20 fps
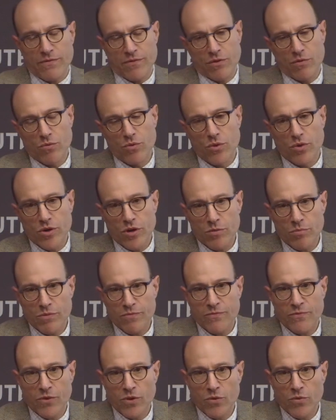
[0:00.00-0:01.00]
for a war
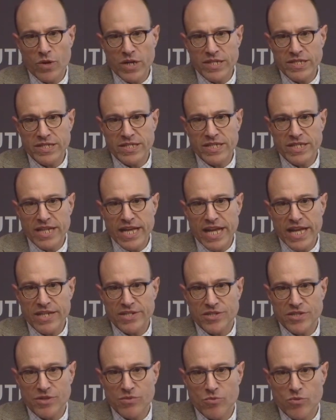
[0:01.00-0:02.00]
before one's
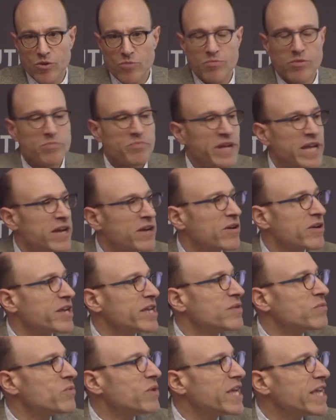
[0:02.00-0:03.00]
engaged in a war, preparing
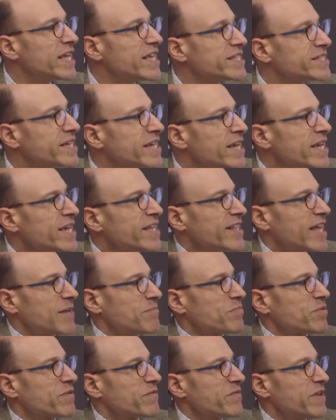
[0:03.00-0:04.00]
in ways
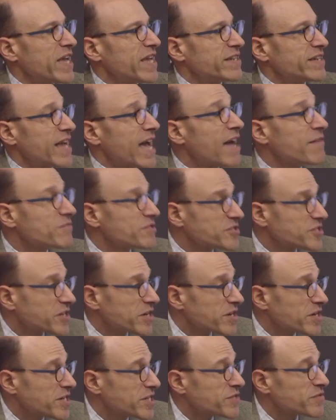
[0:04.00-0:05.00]
that prevent
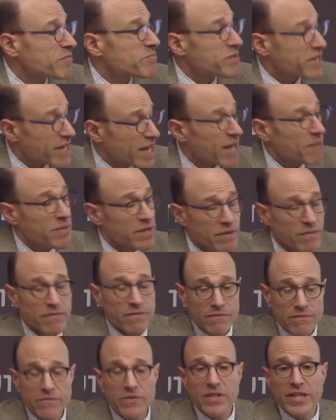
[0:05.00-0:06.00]
adversaries from becoming
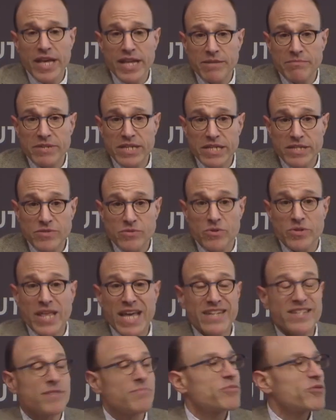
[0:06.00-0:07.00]
full enemies or
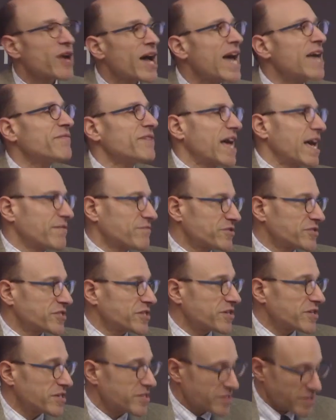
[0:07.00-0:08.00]
that deprive
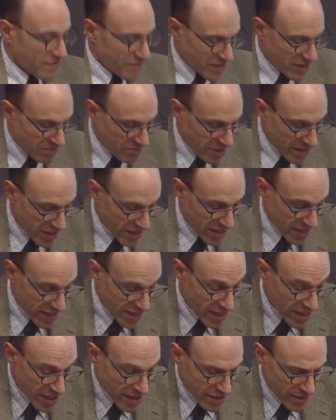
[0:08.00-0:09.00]
adversaries of the ability
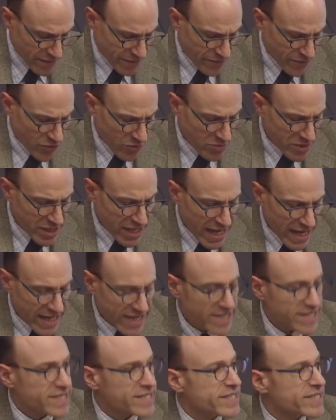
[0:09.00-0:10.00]
to form
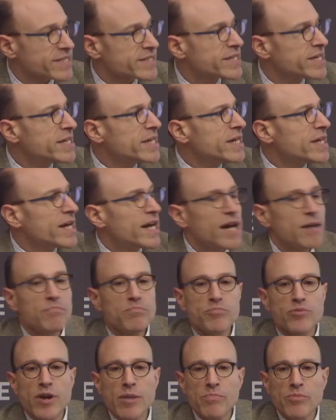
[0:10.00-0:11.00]
alliances, a uh,
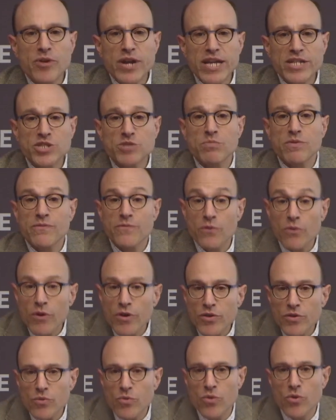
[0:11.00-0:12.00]
preparation
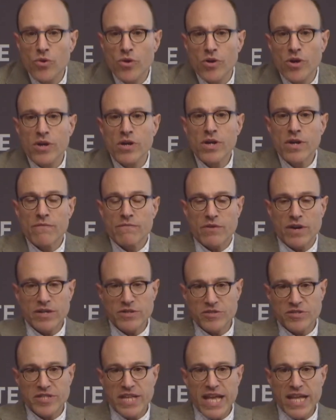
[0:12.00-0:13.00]
before the war for
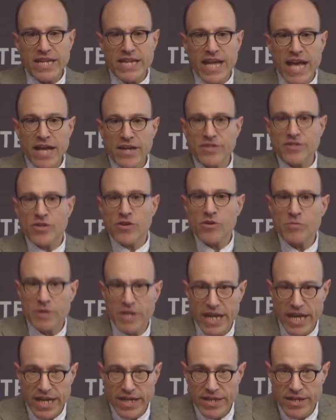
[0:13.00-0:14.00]
understanding how to
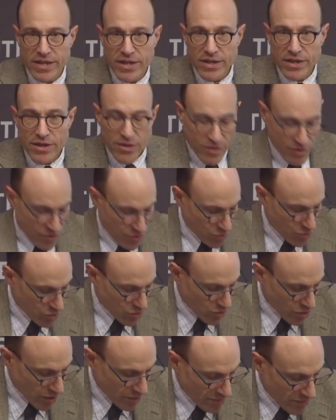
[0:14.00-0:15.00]
terminate the
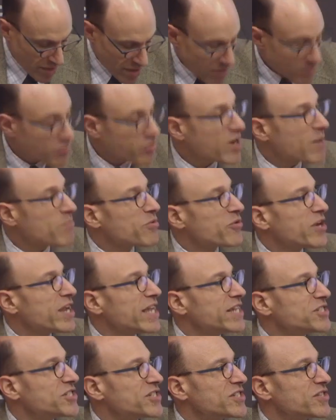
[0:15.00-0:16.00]
war,
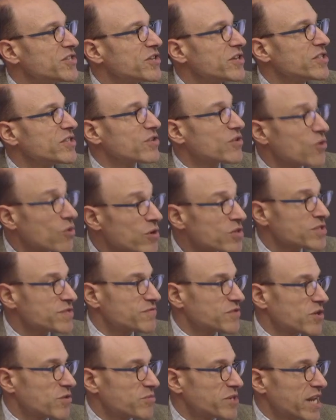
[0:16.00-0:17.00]
preparation during the course of
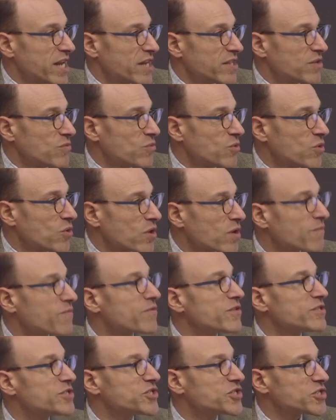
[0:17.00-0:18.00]
terminating the war
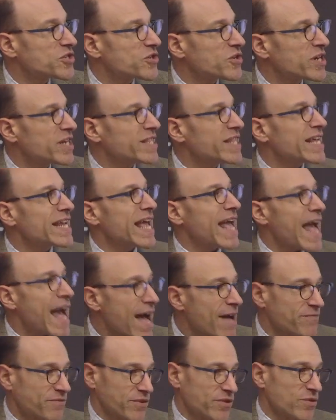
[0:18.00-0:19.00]
for ensuring that
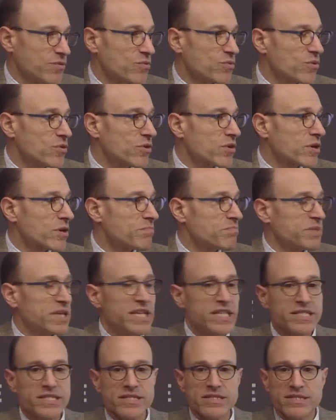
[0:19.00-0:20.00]
after the war,
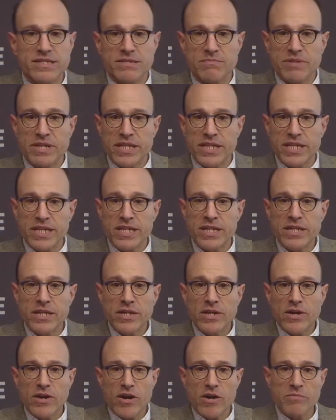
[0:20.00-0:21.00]
peace and stability
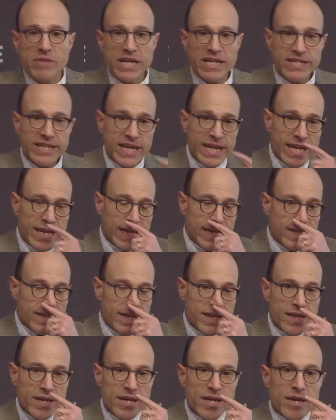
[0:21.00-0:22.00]
are maintained
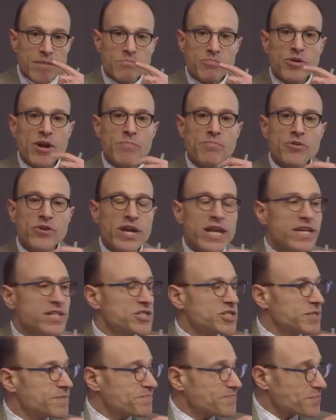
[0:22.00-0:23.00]

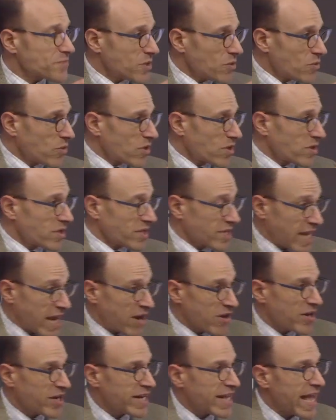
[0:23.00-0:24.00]
preparation or
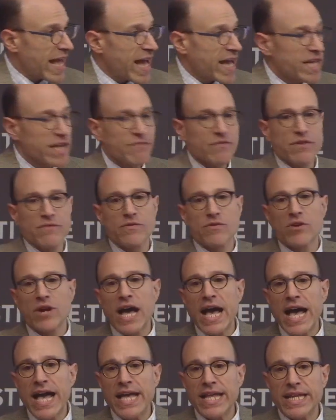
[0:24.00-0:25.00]
carrying out of a
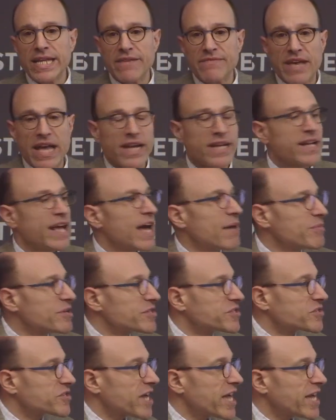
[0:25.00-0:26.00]
variety of economic
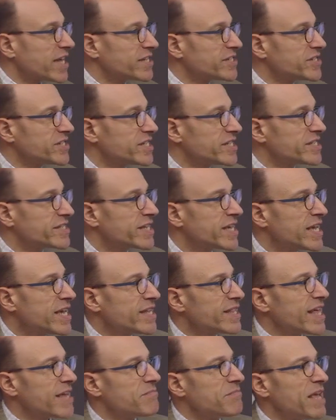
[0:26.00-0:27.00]
strategies
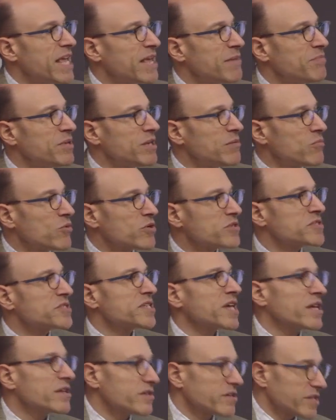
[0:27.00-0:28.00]
that may be more
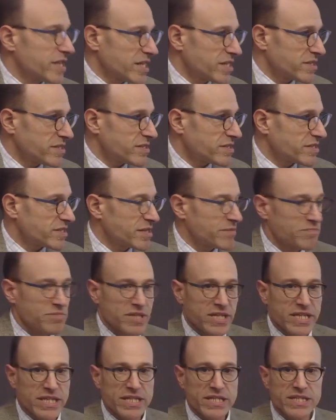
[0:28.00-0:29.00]
subtle than
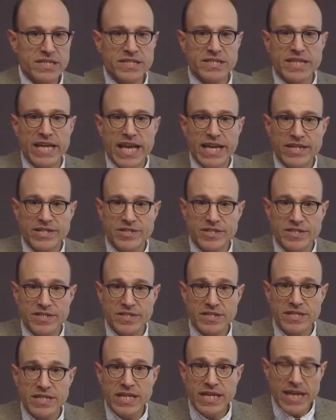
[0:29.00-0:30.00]
simply
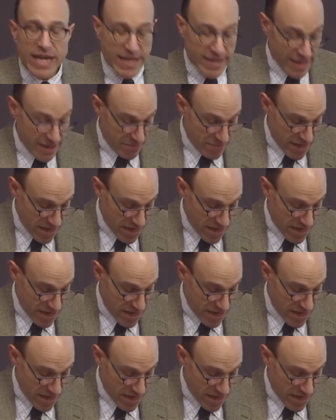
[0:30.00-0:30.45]
sanctions and that